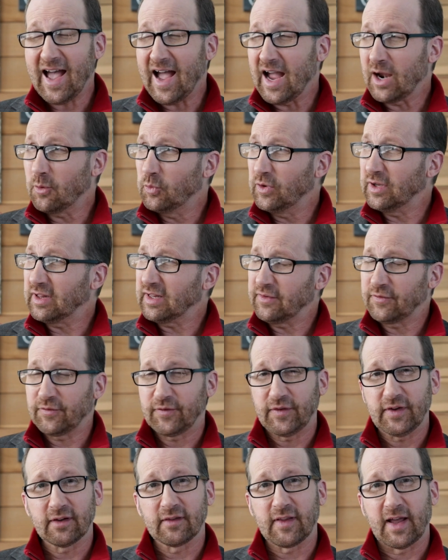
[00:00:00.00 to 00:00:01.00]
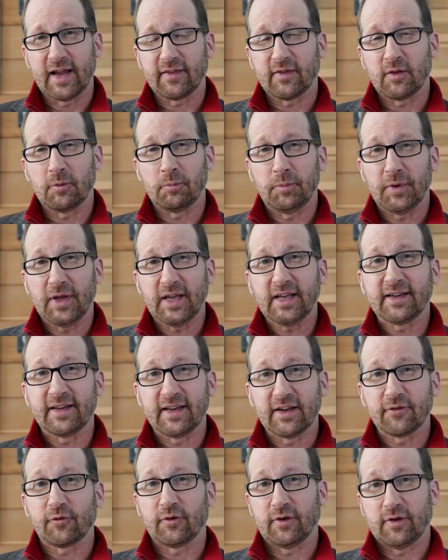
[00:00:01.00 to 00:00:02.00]
I really feel like the big
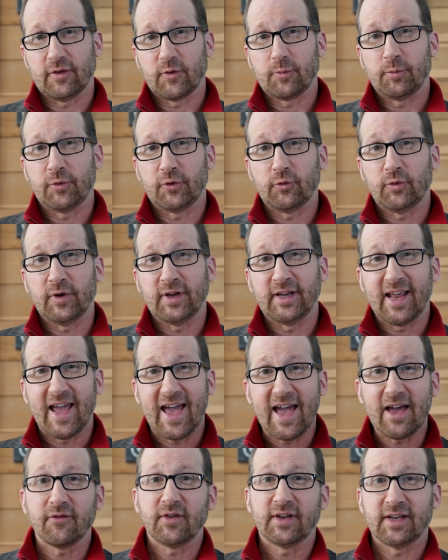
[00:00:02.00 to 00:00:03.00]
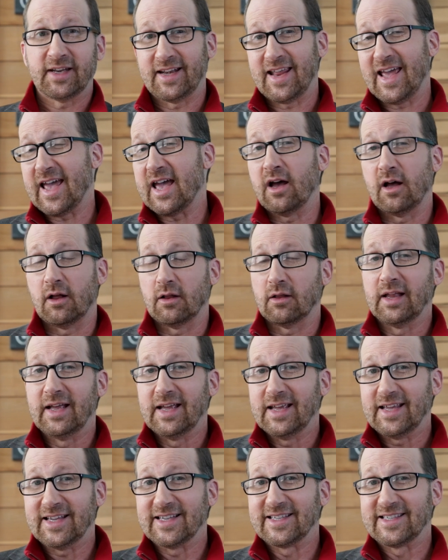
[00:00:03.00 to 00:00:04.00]
difference between heaven and hell
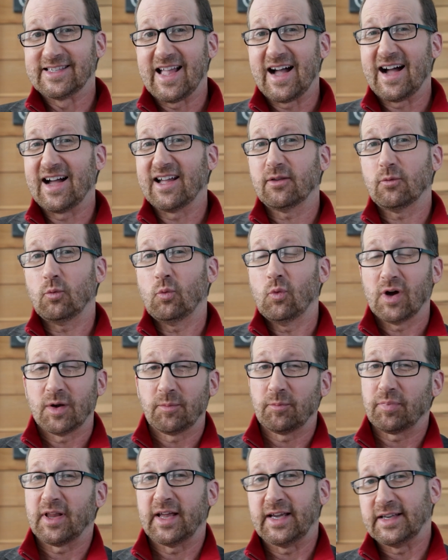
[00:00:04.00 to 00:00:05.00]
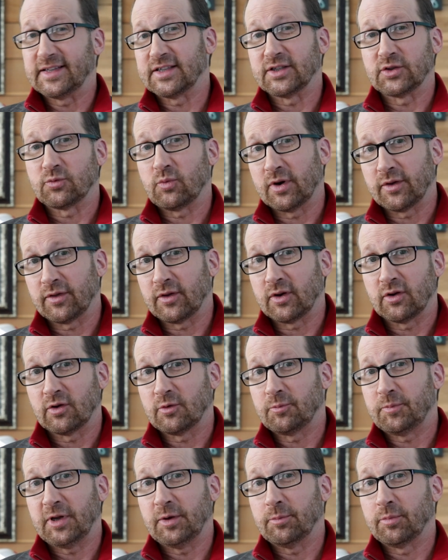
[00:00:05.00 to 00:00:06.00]
is not one place is where the
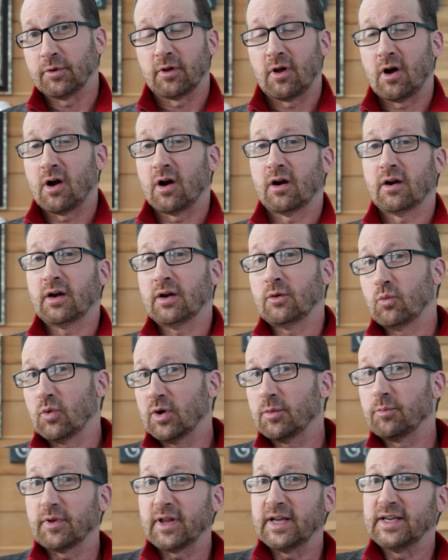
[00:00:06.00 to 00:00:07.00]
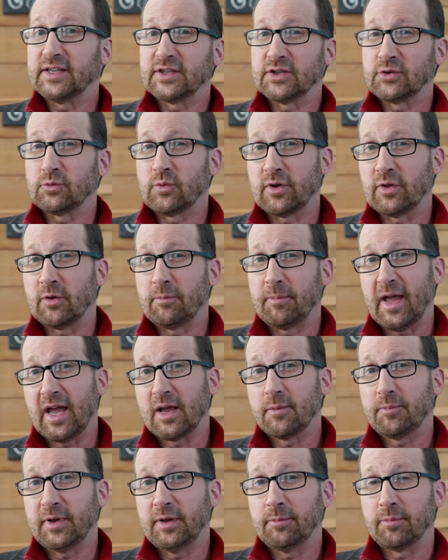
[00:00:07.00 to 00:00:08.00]
good people are and one place is where the
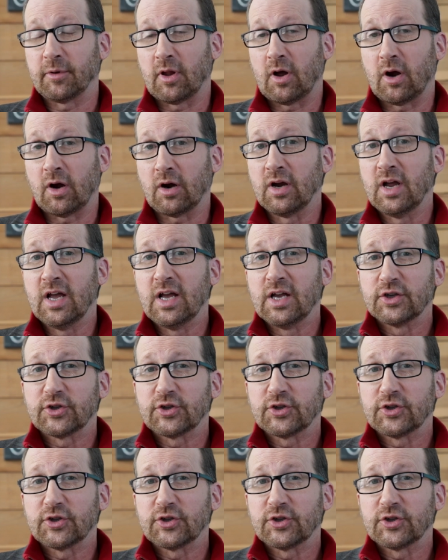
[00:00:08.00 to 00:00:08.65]
bad people are,